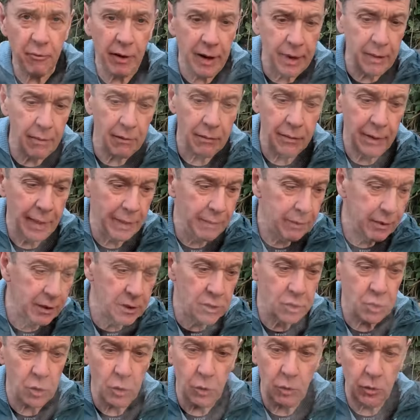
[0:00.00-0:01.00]
Right, I'll let
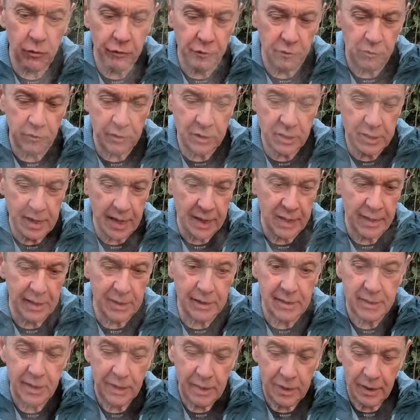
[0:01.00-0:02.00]
these cool for a
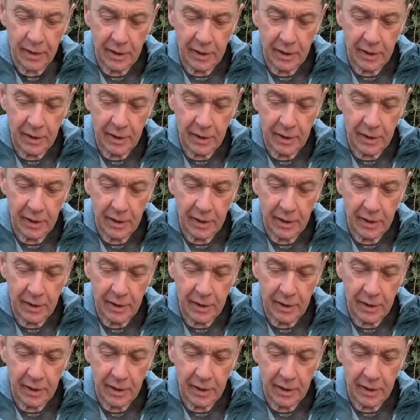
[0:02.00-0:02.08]
second